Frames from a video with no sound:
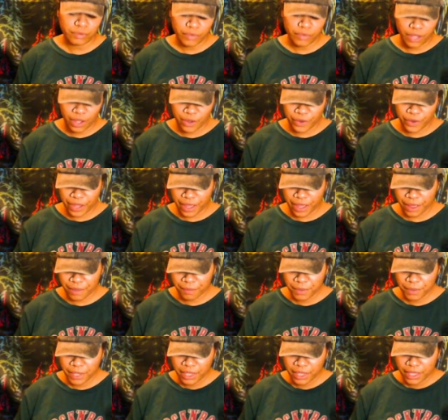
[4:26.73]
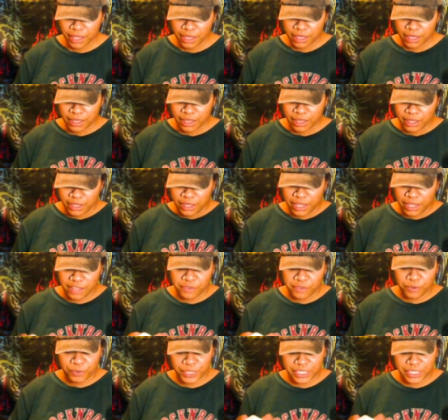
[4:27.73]
okay
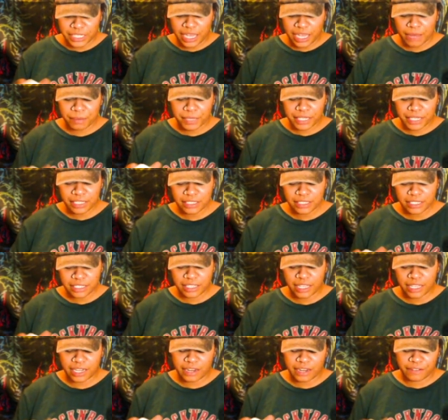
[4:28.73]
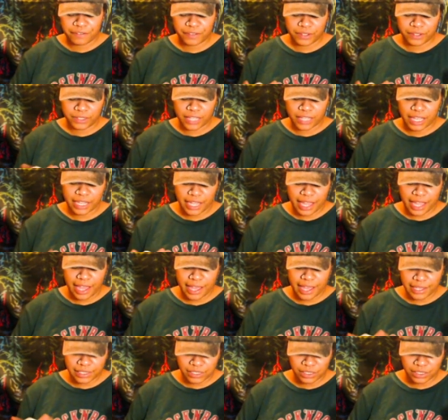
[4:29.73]
if we tap into that i feel like
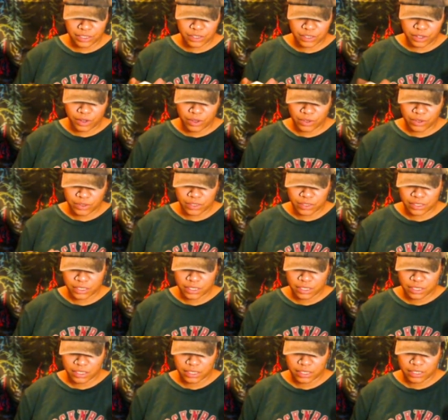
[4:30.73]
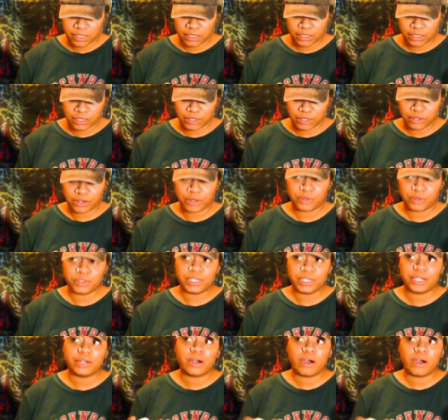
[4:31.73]
as adults you know
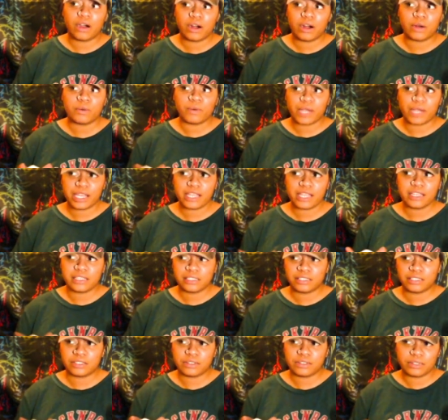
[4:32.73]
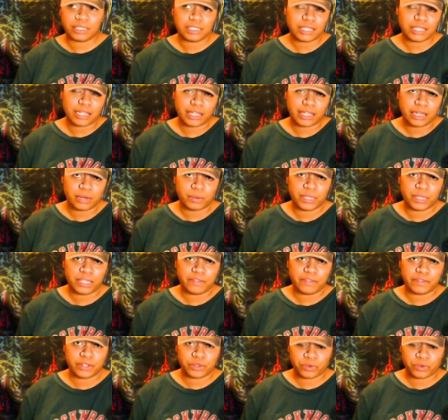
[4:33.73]
there are ways to because i get it we
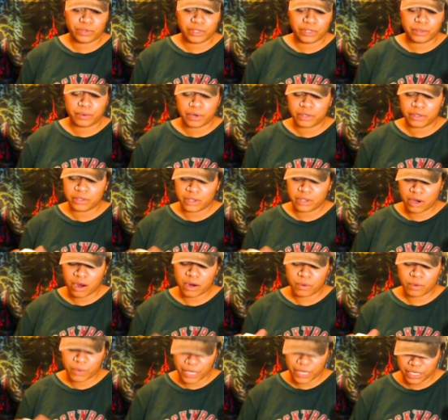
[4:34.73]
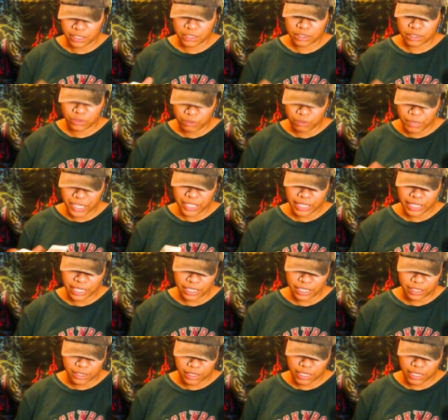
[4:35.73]
live in a 3d world there are ways to make that that